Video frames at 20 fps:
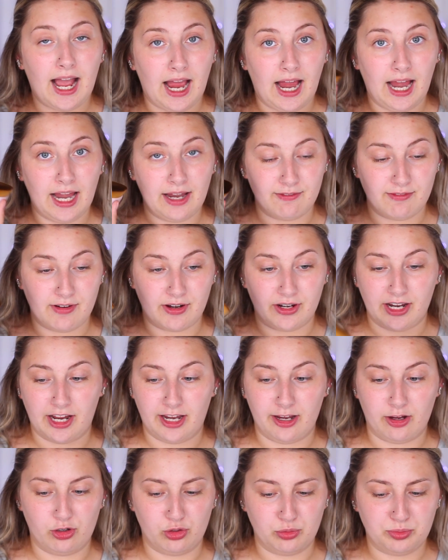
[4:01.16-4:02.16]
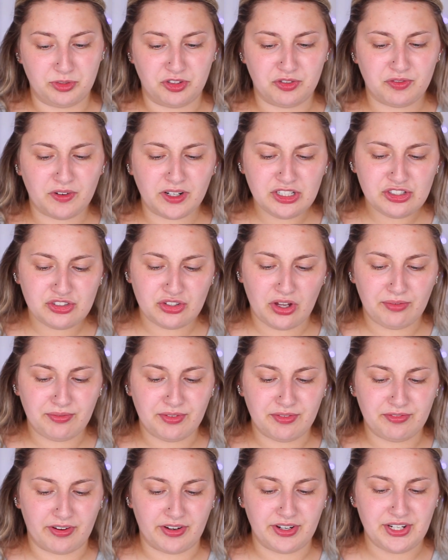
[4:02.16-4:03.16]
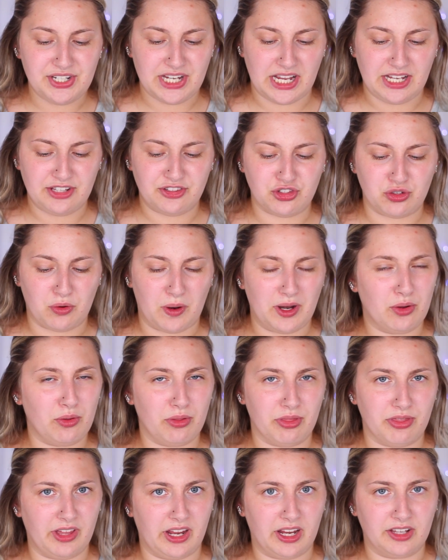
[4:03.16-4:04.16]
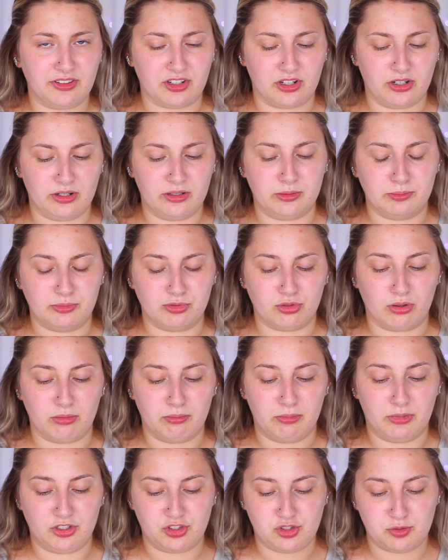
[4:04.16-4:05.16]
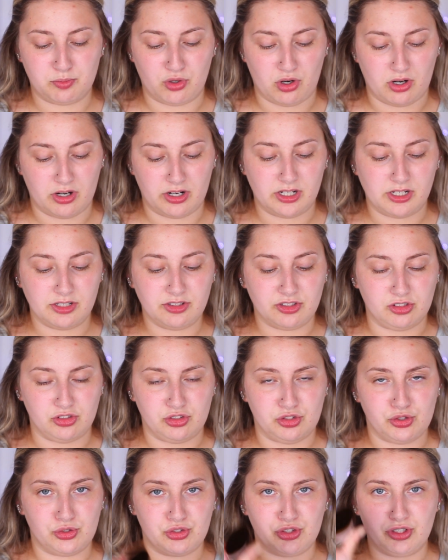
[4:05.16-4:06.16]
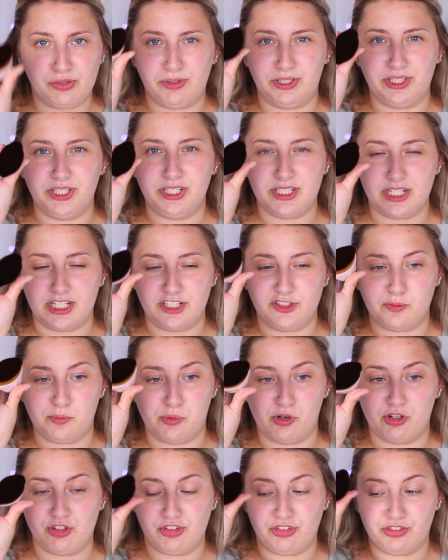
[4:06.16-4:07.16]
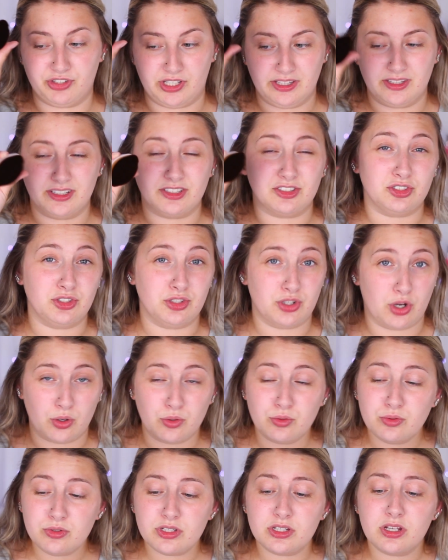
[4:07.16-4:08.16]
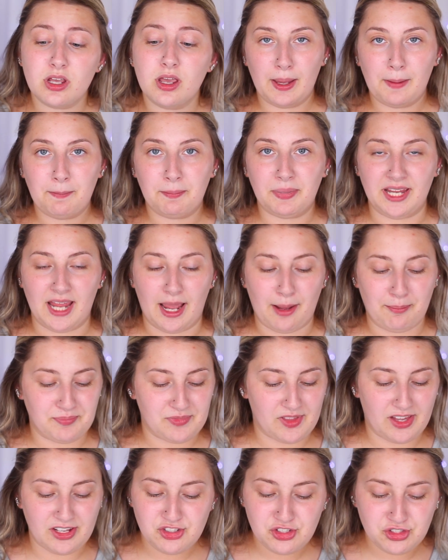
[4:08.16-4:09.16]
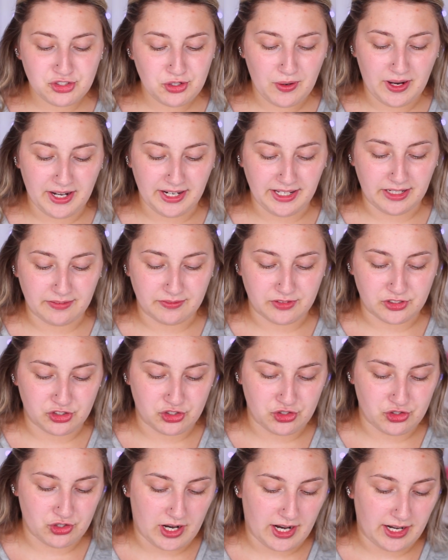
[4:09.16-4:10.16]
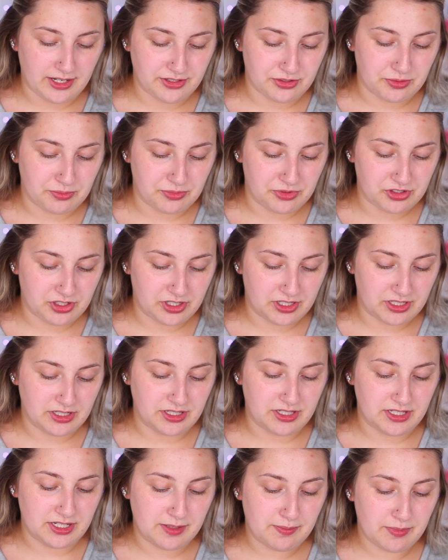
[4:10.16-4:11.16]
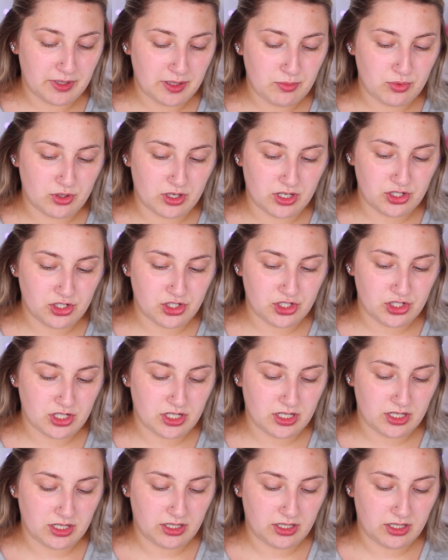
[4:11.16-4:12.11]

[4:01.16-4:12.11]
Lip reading: I have very high hopes. It's very soft and very dense, so I don't think it's going to absorb much product, because usually really dense brushes like this don't. But yeah, let's just go ahead and give this a try. So I'm just going to dip my brush